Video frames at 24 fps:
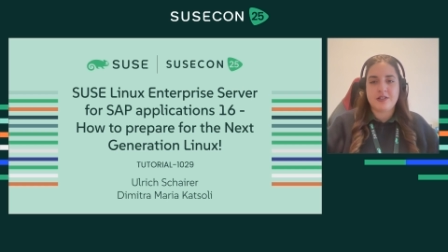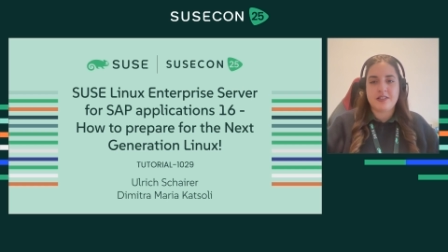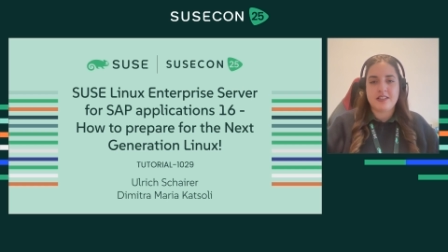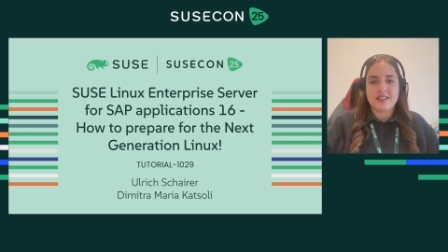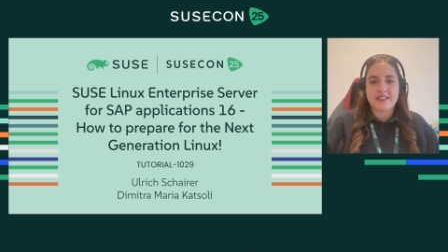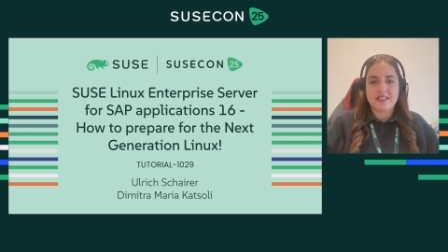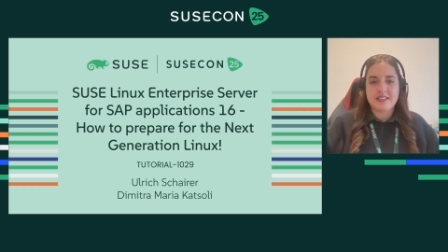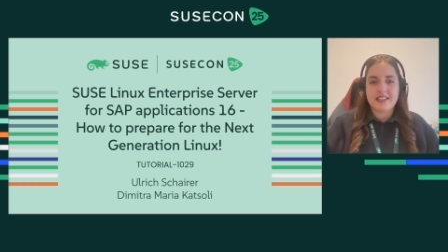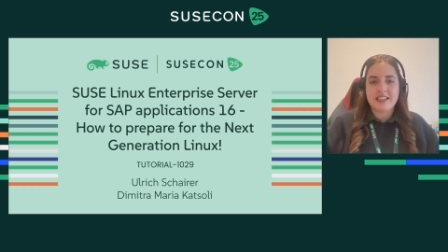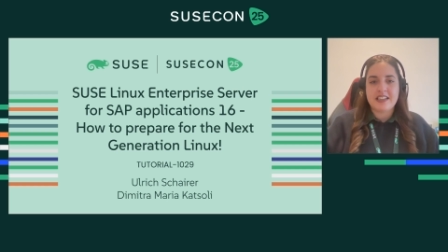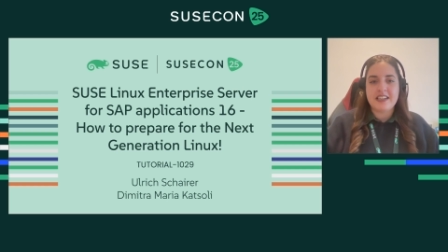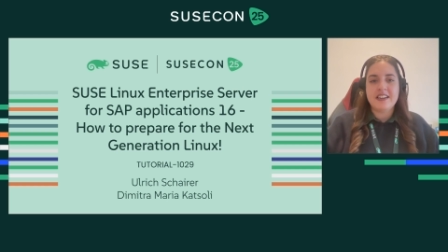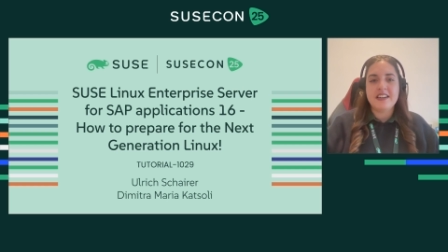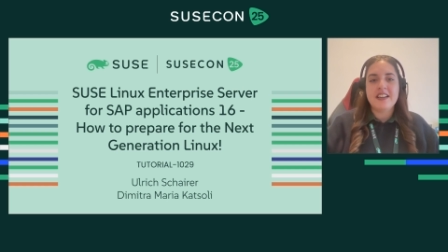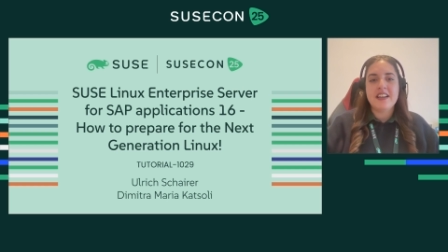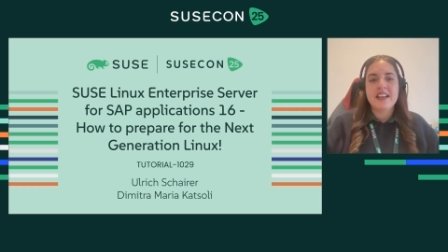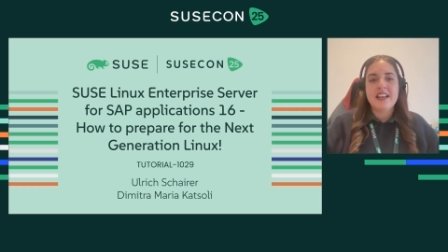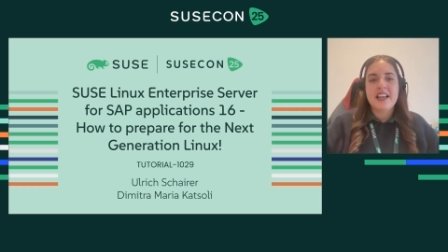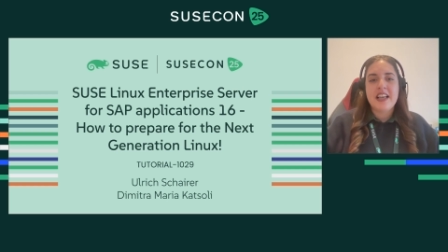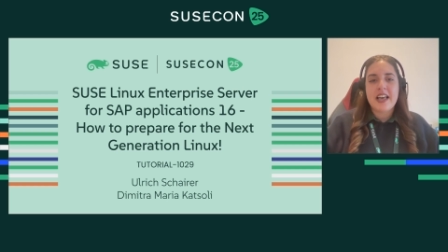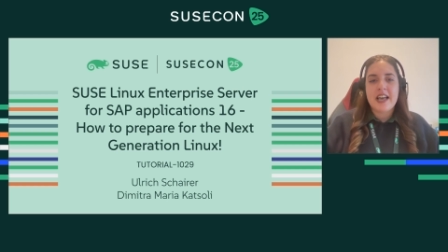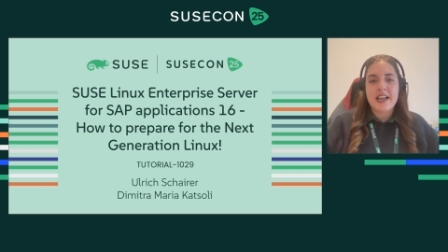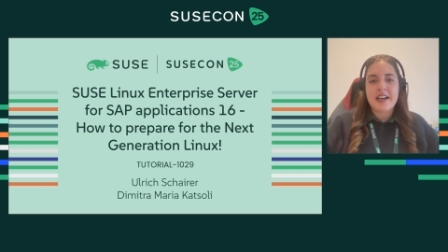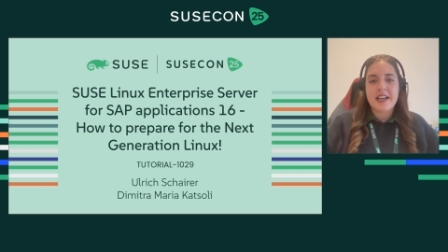16
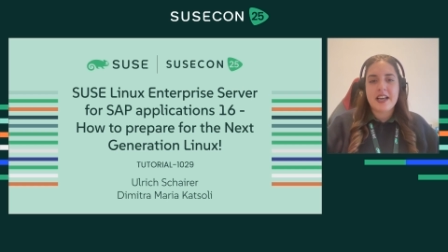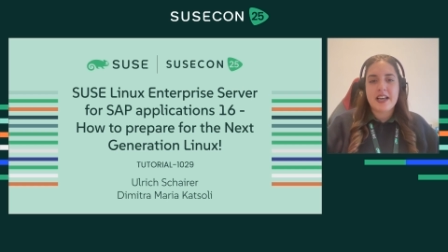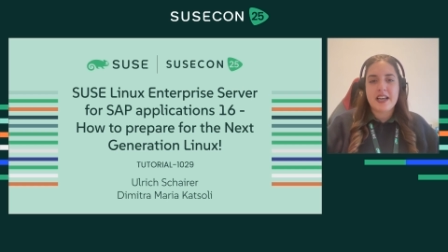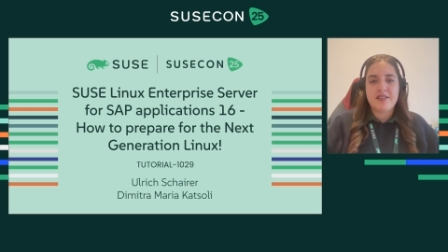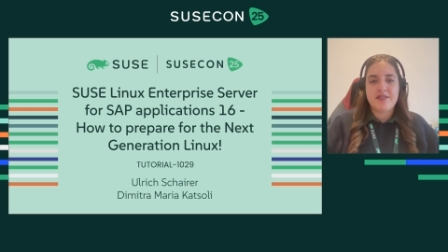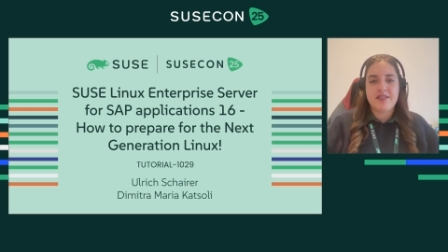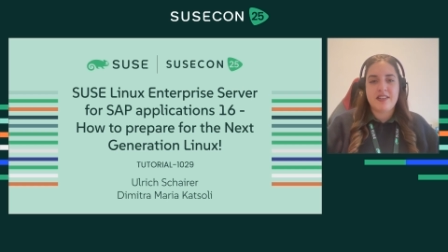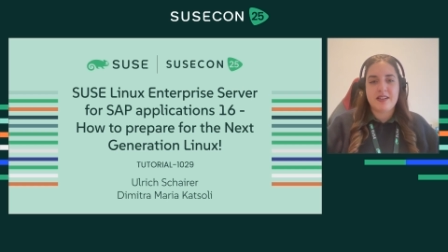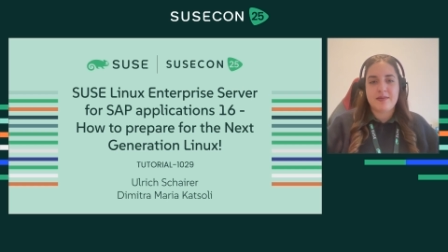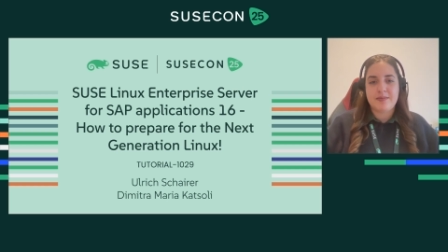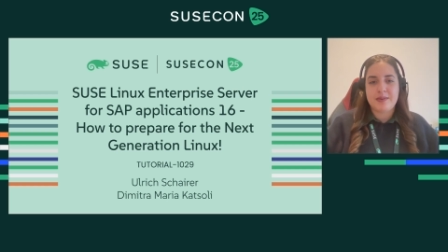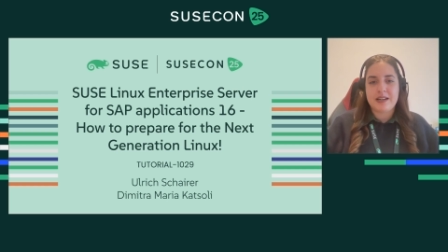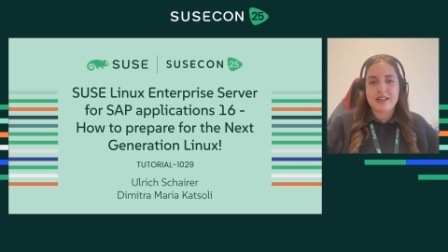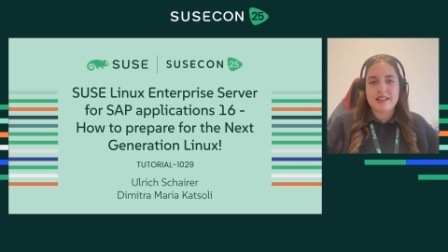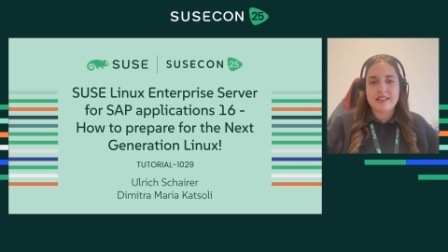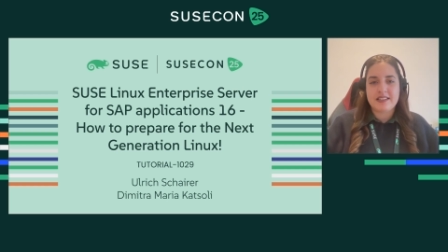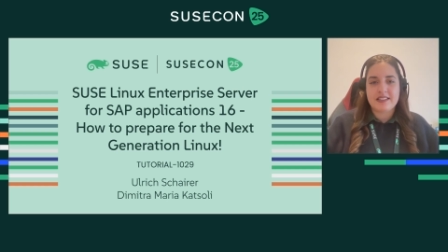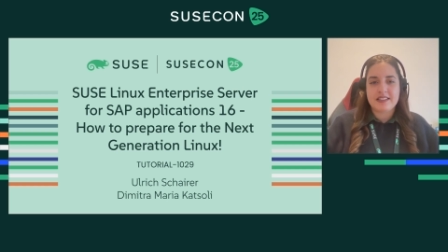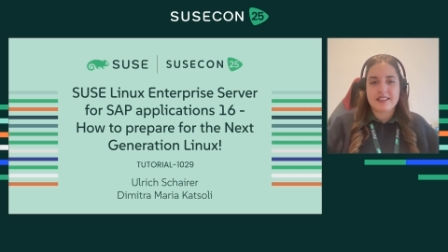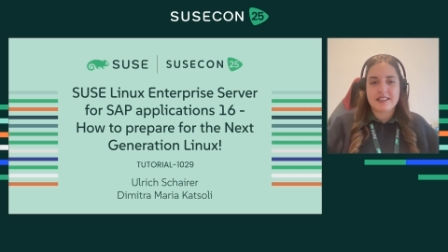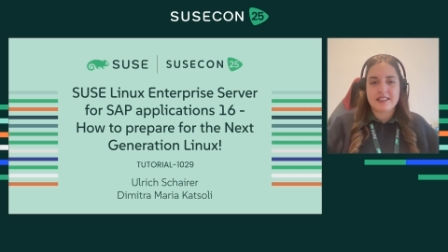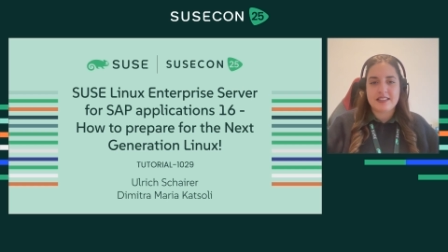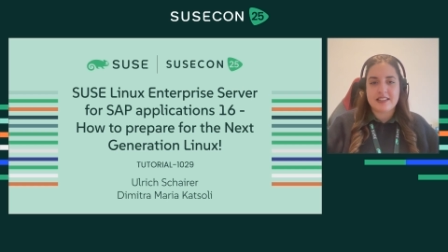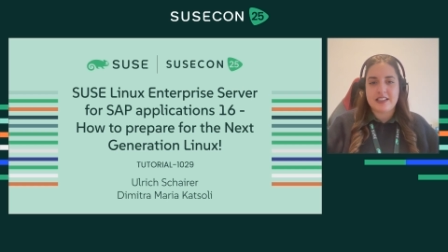and High Availability
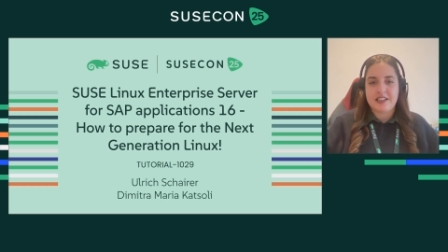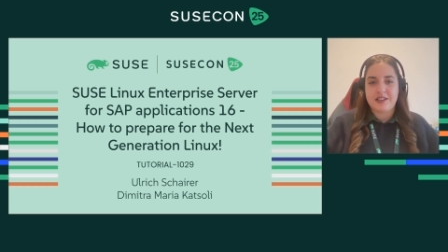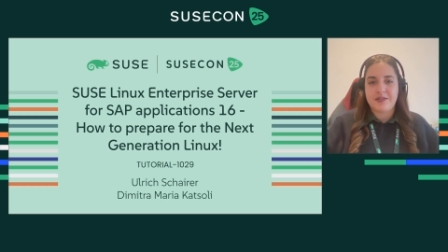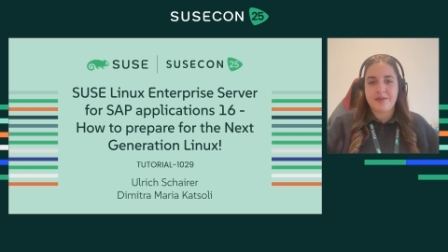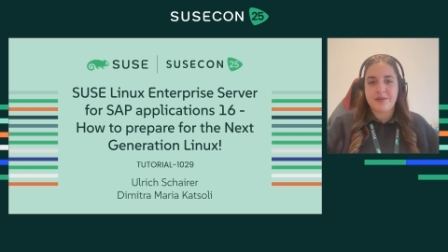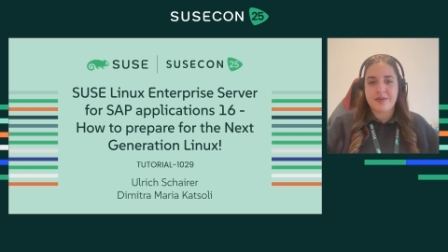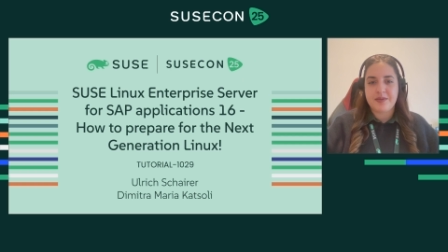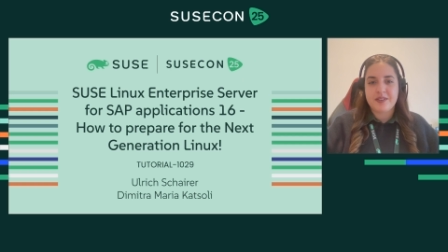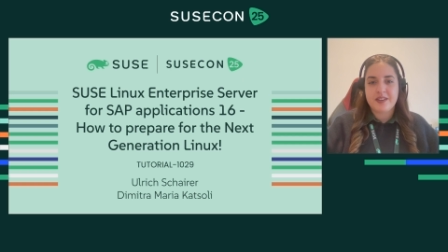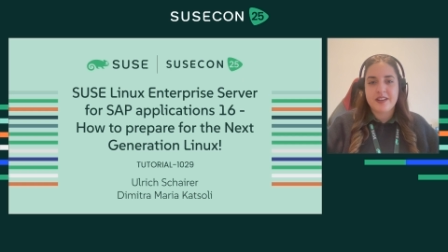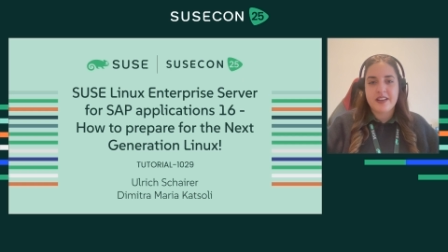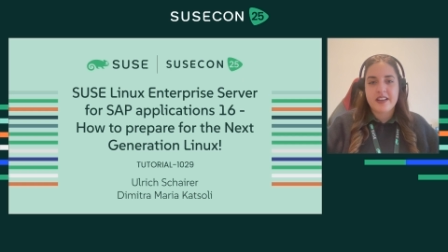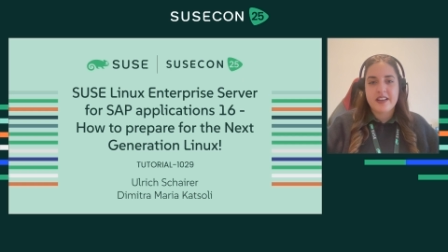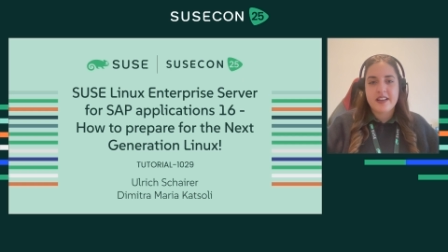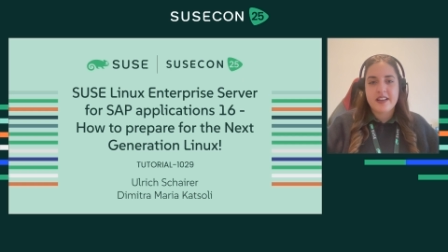16.